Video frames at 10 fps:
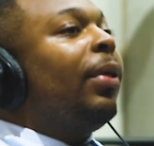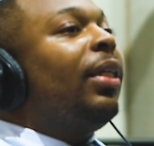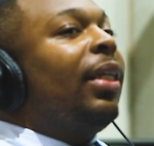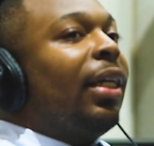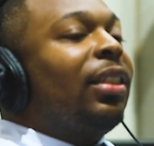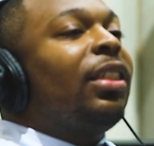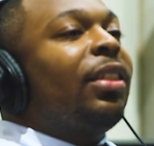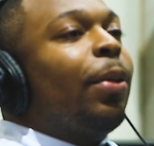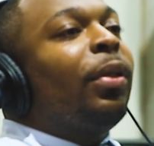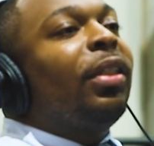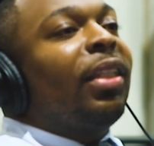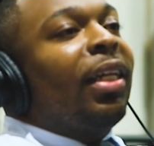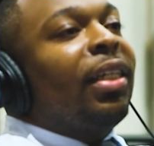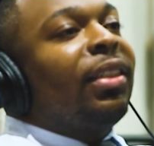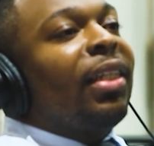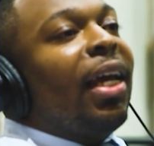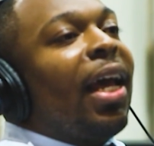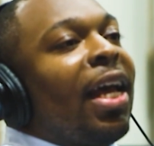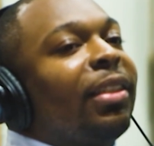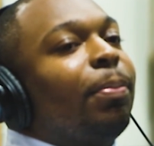but yeah, just some of the things
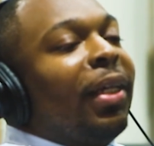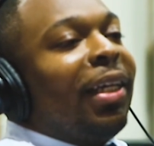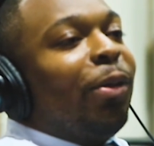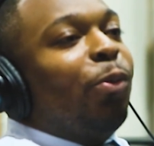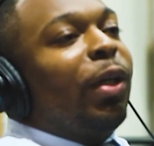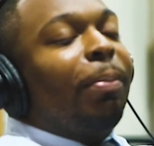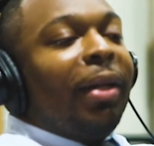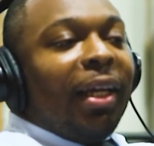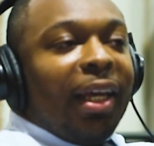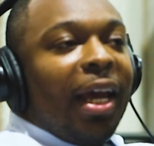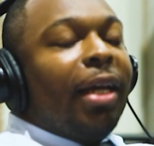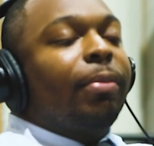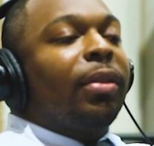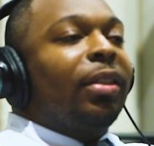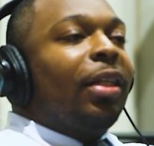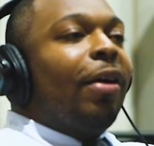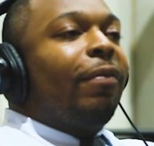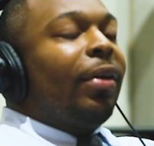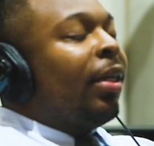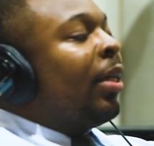that as men we play games and stuff,